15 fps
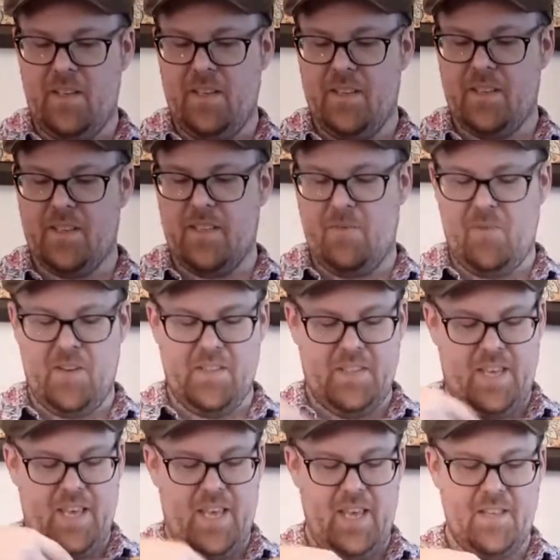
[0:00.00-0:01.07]
Because I want to
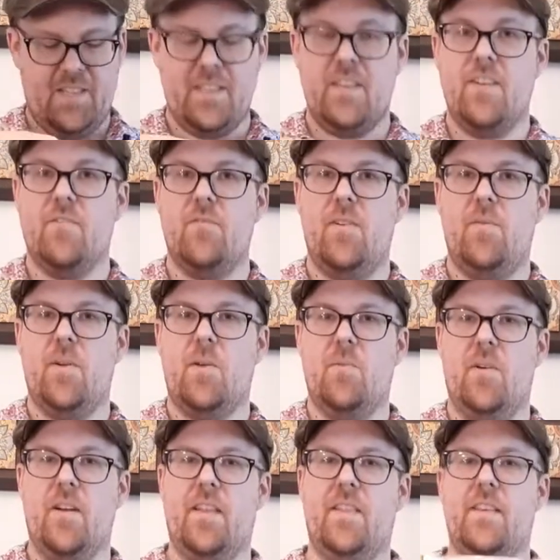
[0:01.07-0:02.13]
say he's the heroic
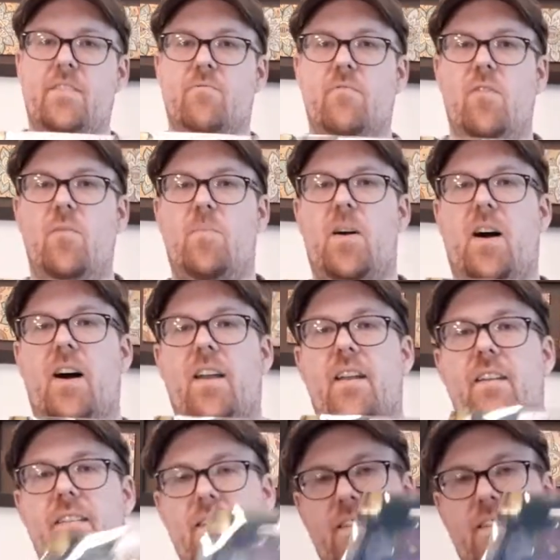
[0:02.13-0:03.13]
one and this robot